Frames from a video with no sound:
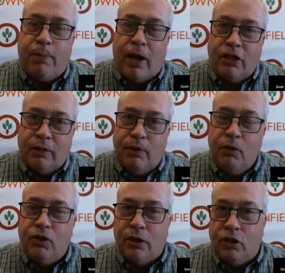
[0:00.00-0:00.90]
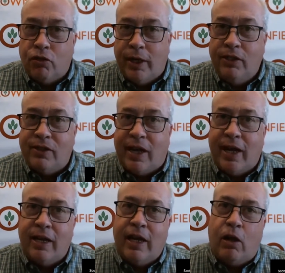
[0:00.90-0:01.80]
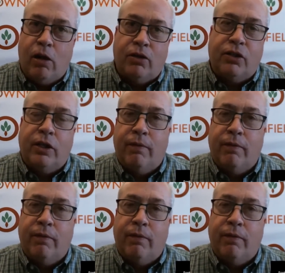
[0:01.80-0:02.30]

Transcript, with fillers: positive news on the trade side, and now all of a sudden,